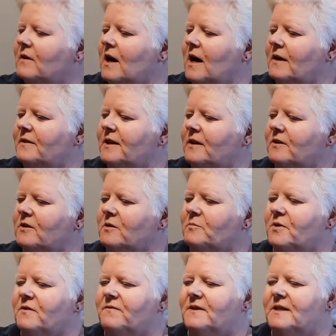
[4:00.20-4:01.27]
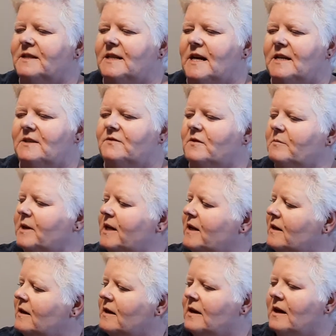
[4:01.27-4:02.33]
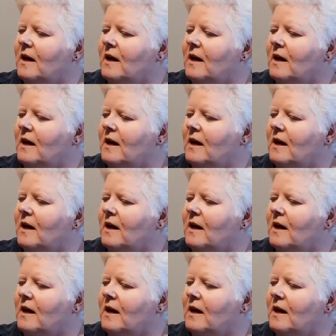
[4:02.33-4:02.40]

I think they're the perfect size for me.